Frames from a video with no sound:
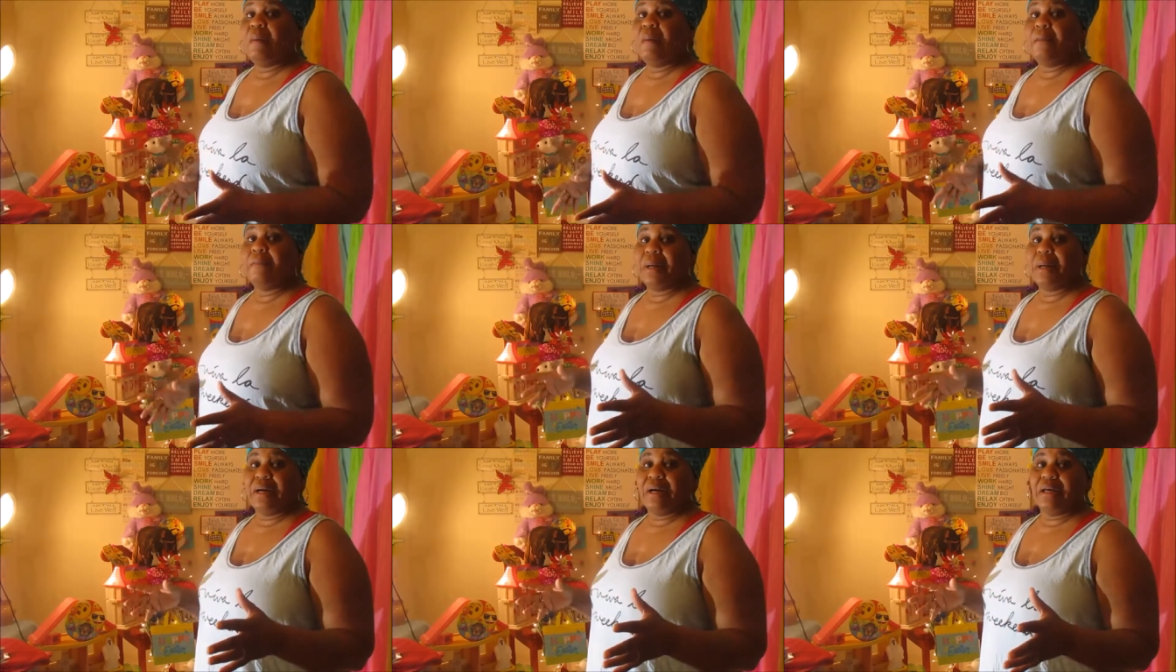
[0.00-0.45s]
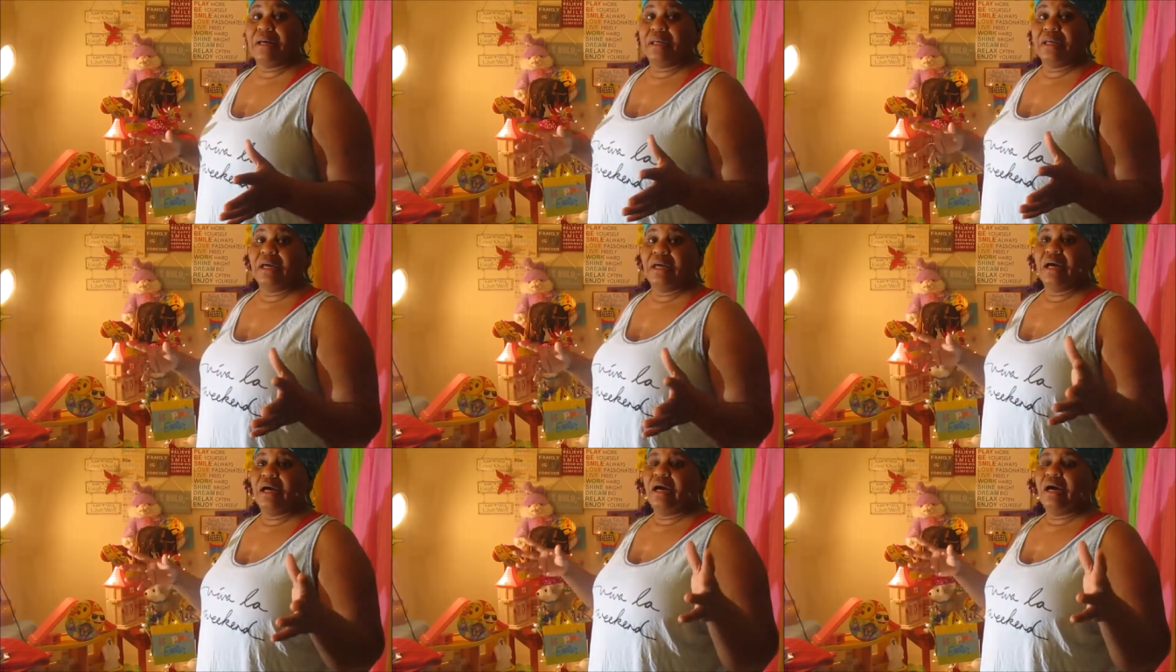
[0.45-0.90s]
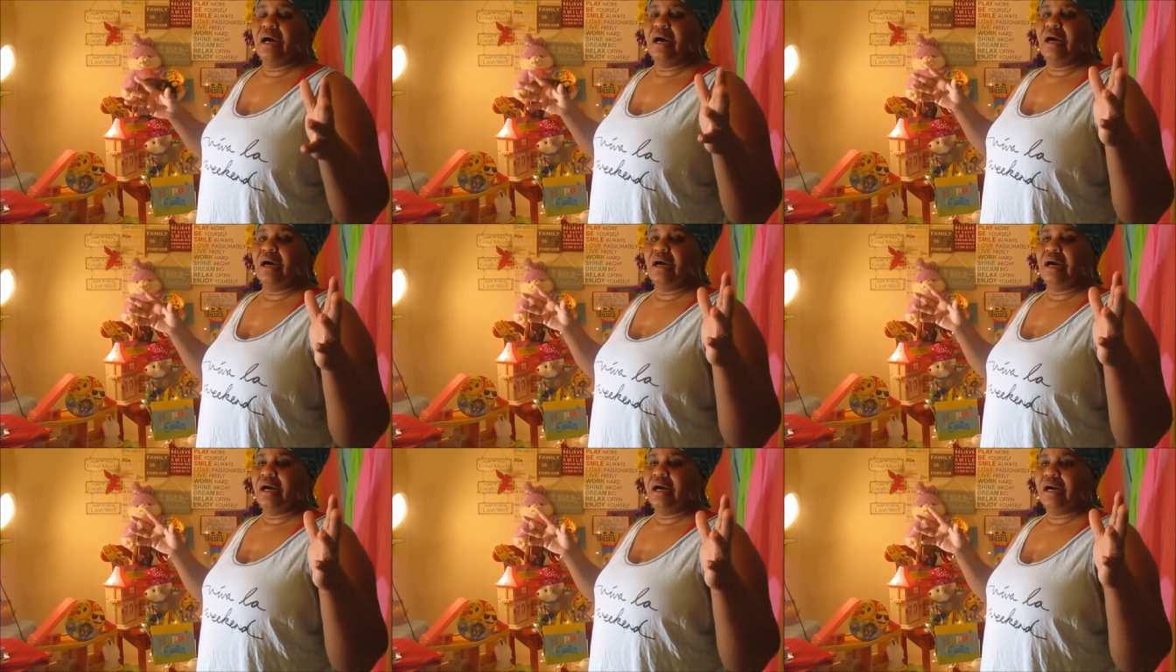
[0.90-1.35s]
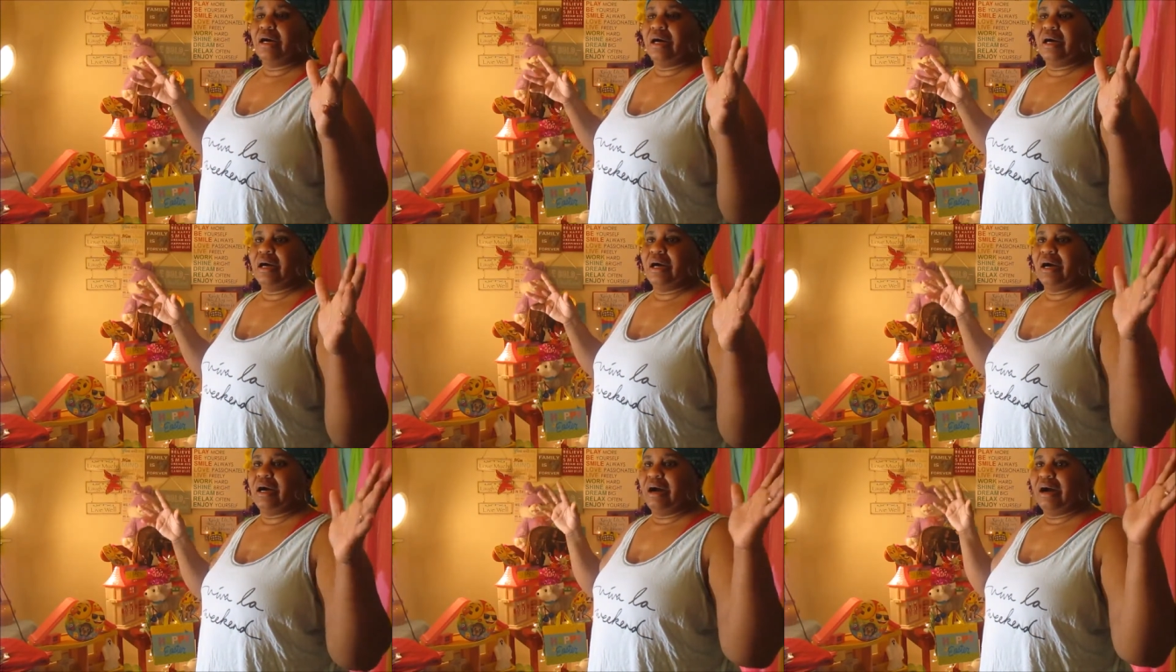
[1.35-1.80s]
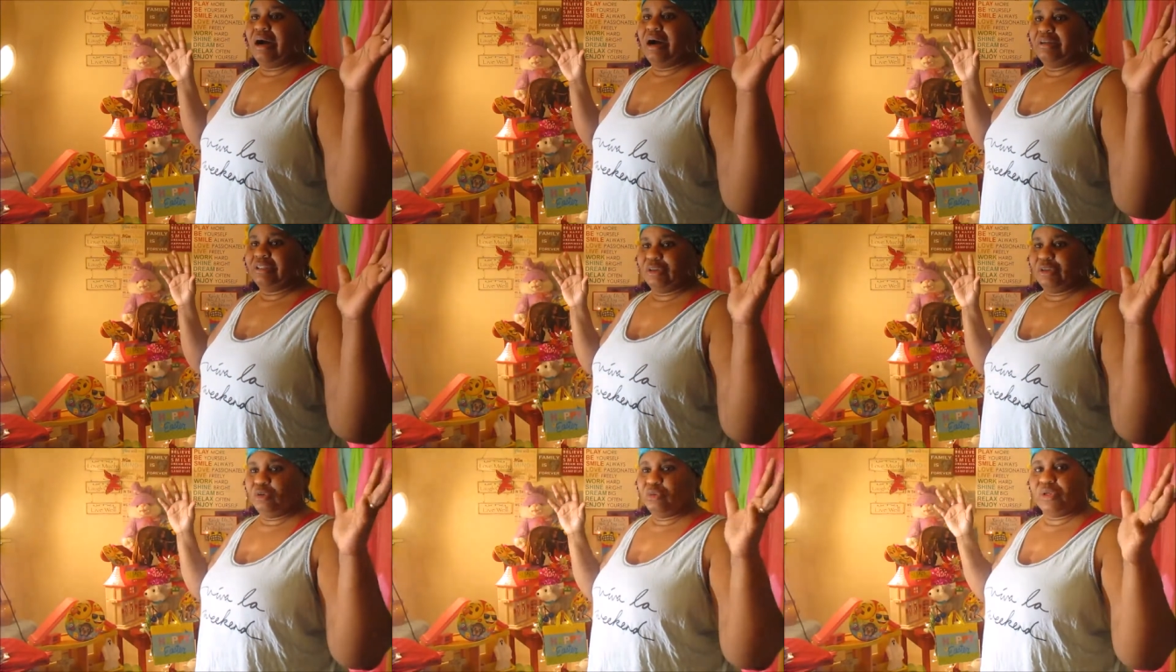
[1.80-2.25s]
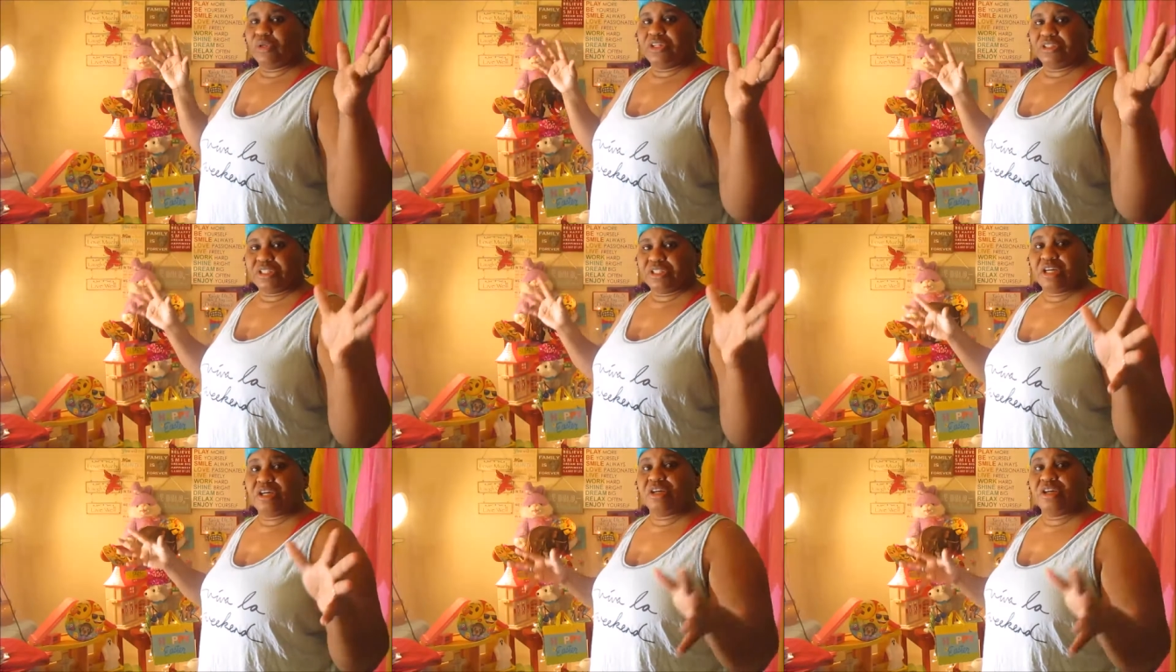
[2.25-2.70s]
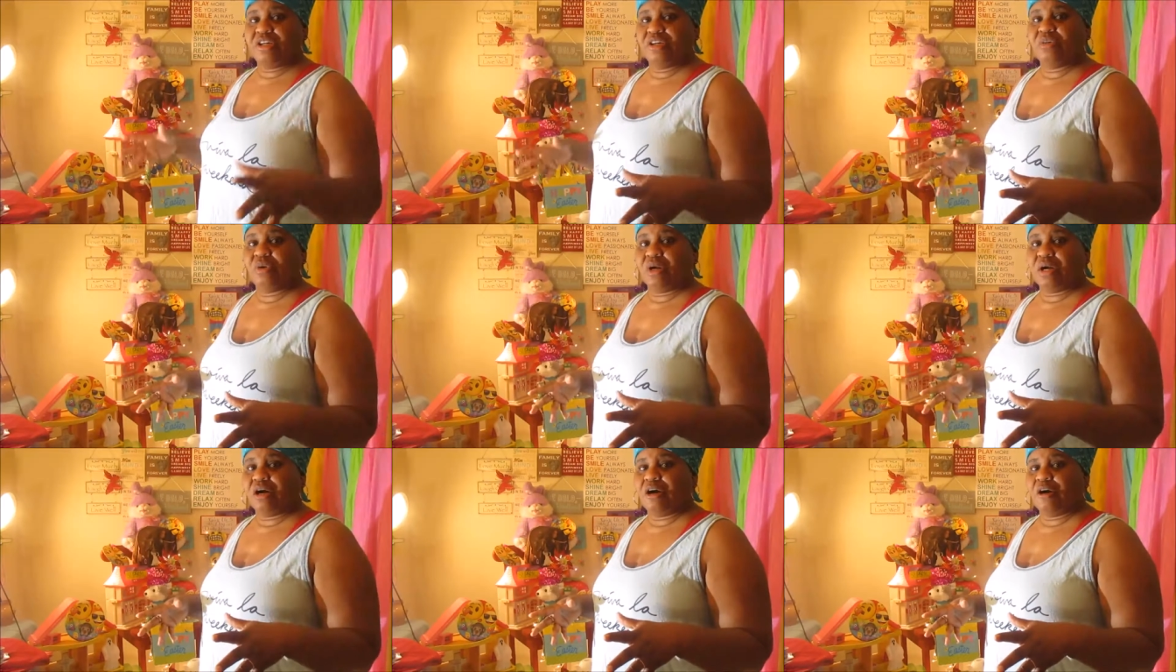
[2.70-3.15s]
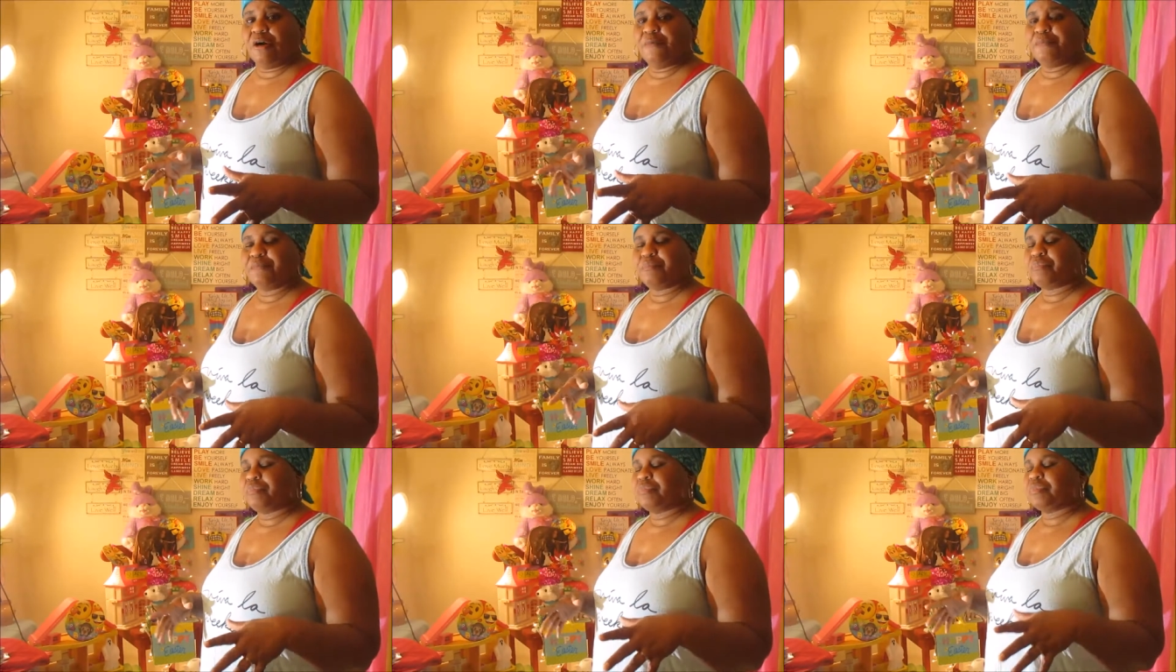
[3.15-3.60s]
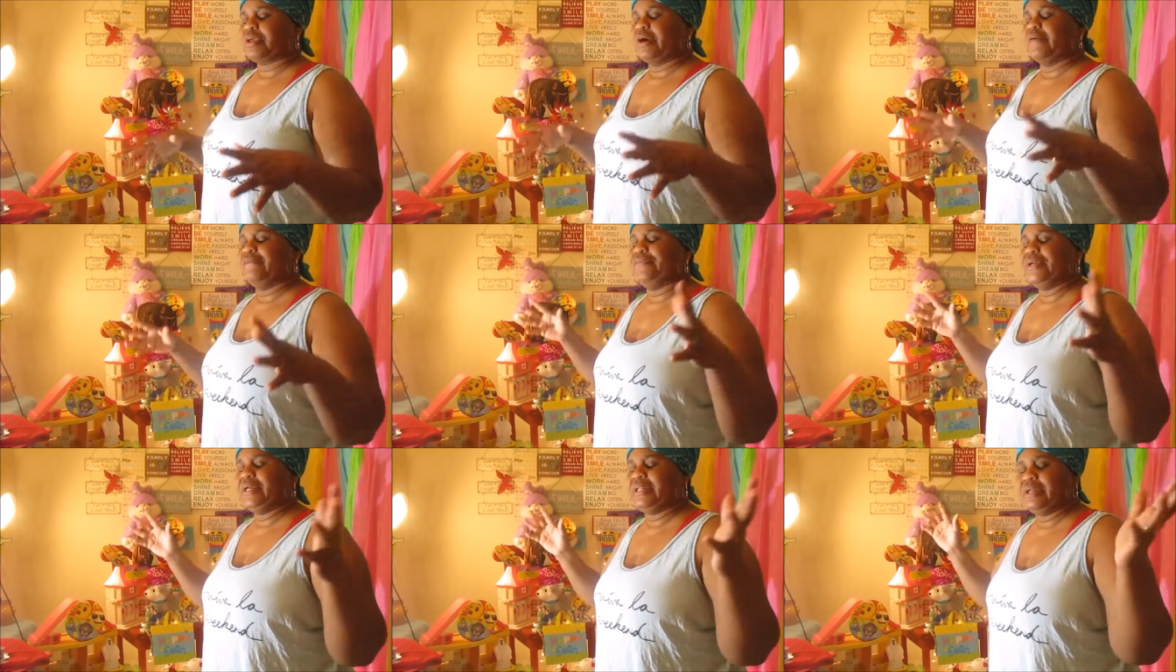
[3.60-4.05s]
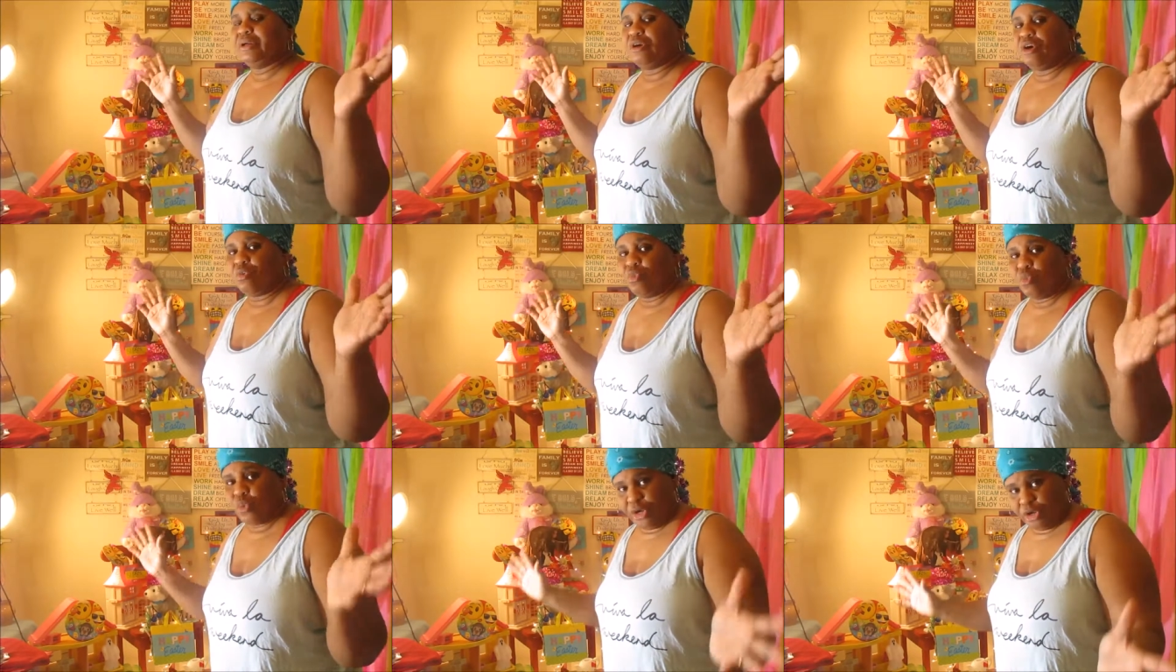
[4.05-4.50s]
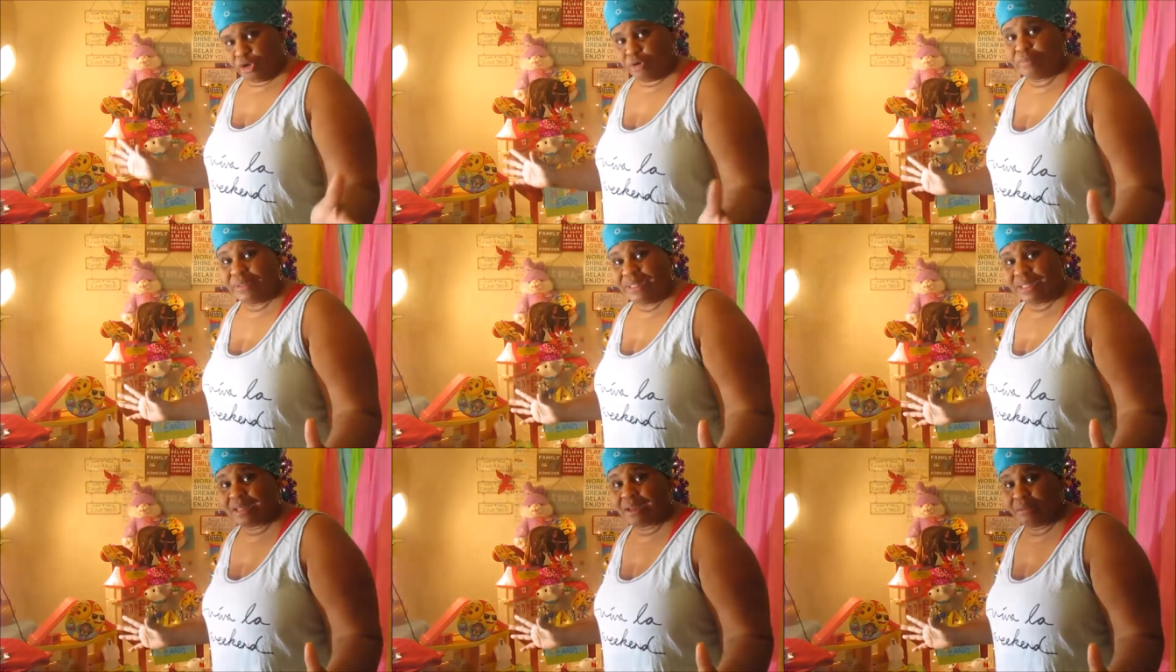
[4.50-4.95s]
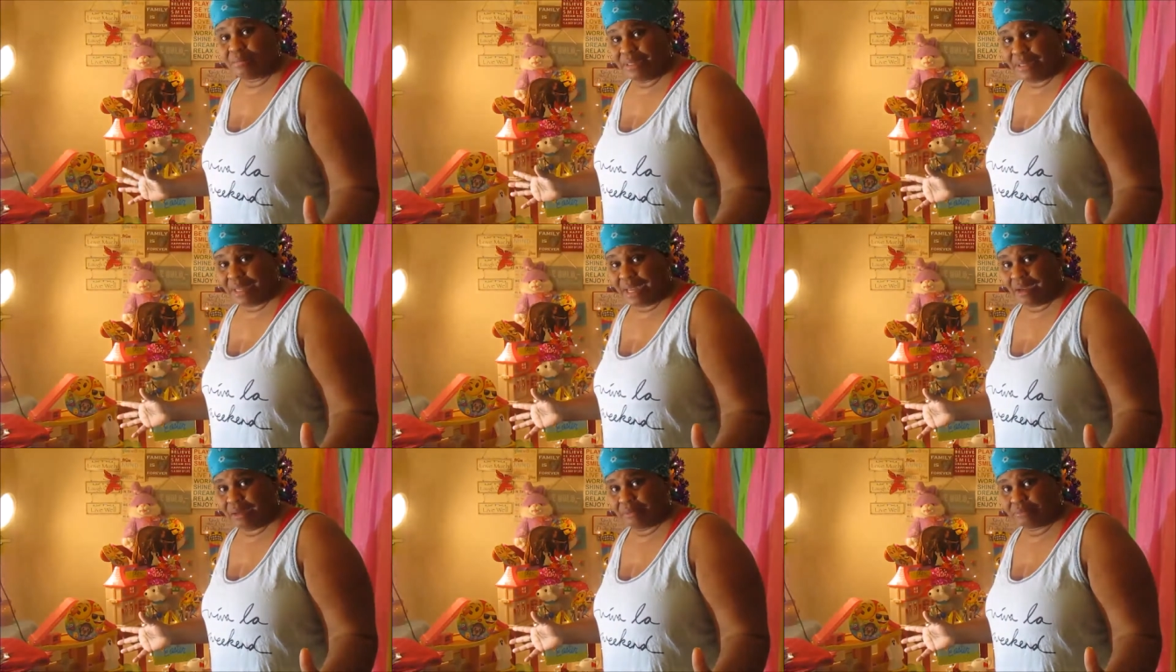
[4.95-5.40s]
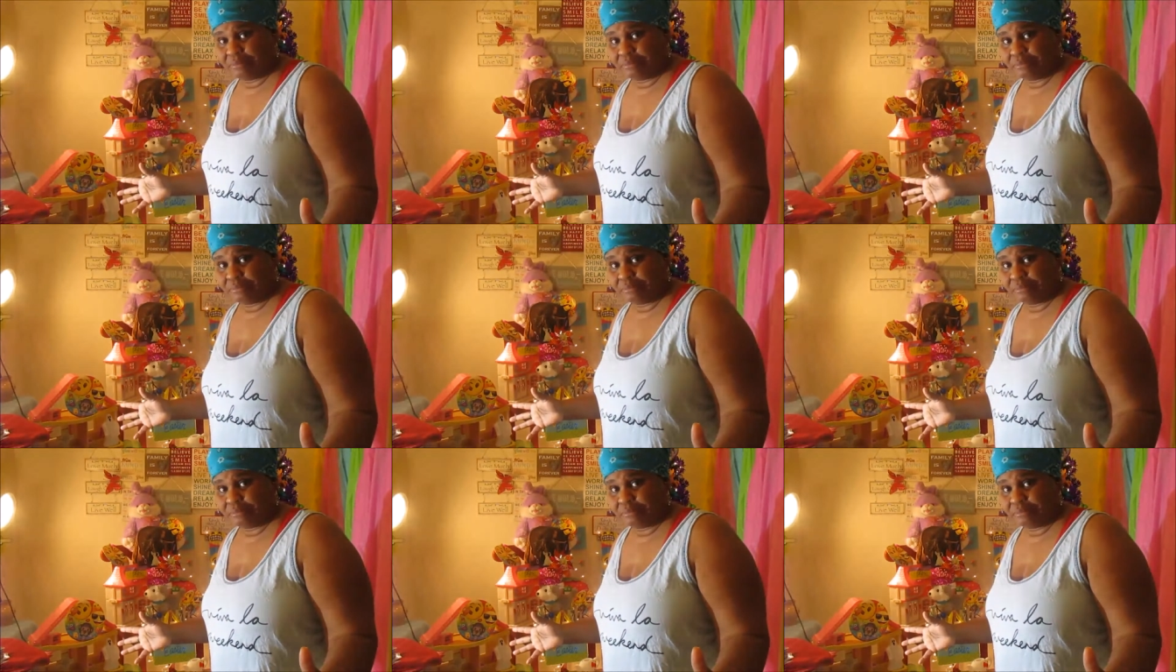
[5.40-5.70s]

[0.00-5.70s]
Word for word: But uh, I do want to tell you all a video will be coming out